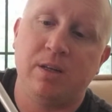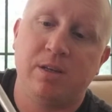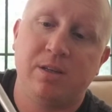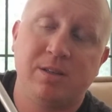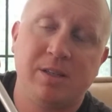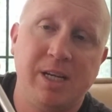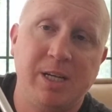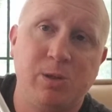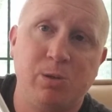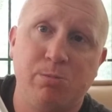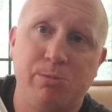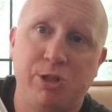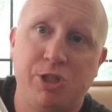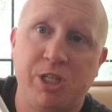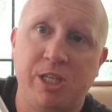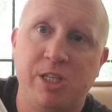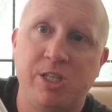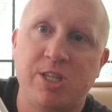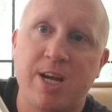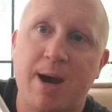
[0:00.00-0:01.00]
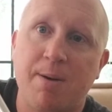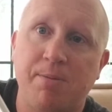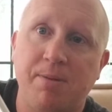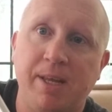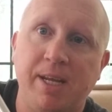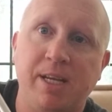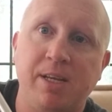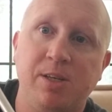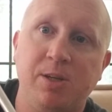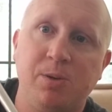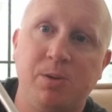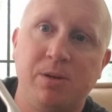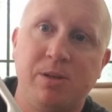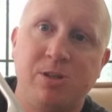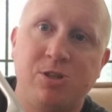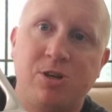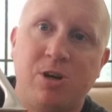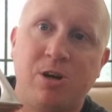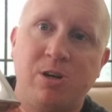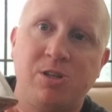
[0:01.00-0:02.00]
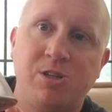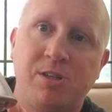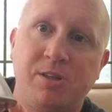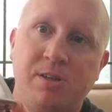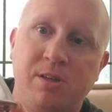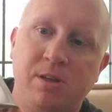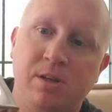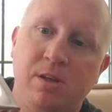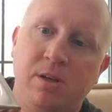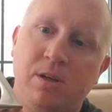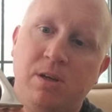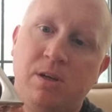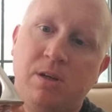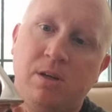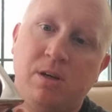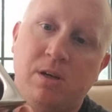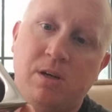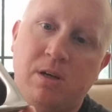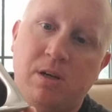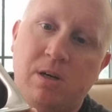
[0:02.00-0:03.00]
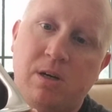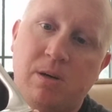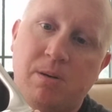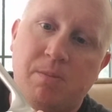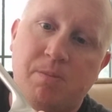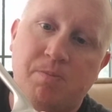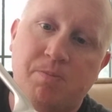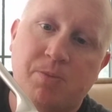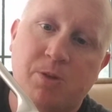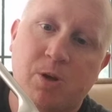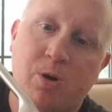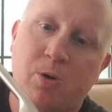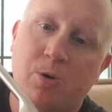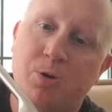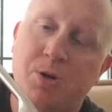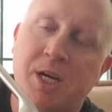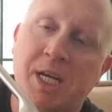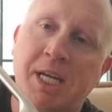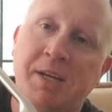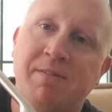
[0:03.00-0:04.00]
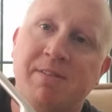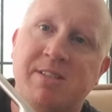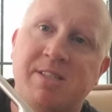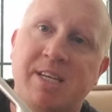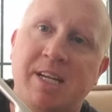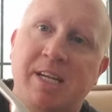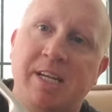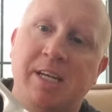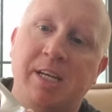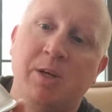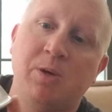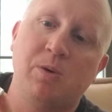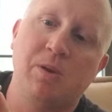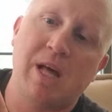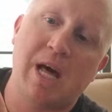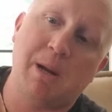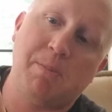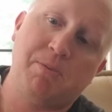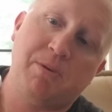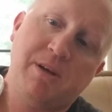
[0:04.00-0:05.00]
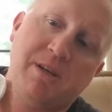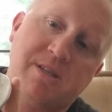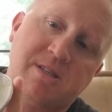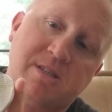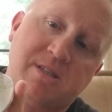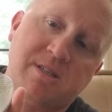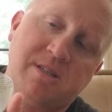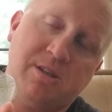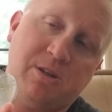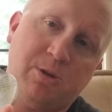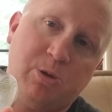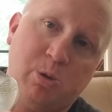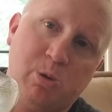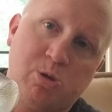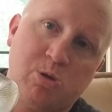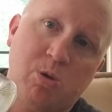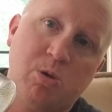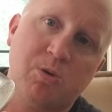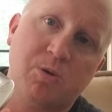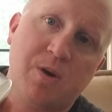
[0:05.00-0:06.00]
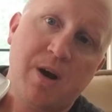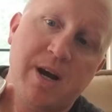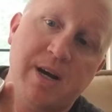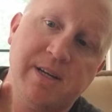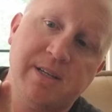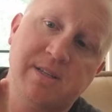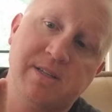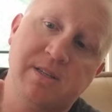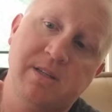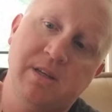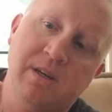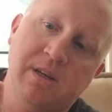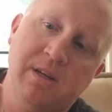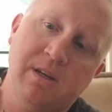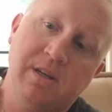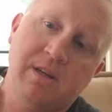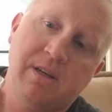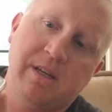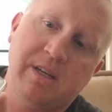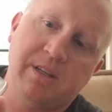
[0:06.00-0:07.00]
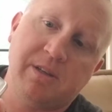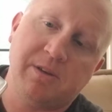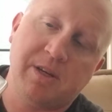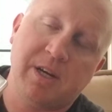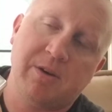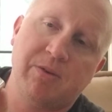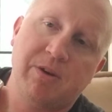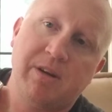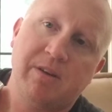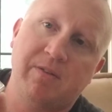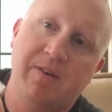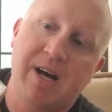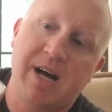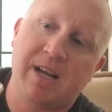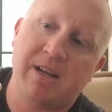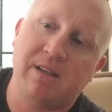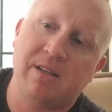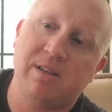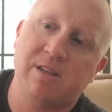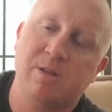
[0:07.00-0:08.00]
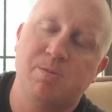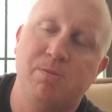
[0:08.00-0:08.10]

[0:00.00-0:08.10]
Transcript: Take it to a machine shop and they can do it and charge you. Or you can even send it into a lot of places and they'll do sole grinds and they'll get rid of a lot of this.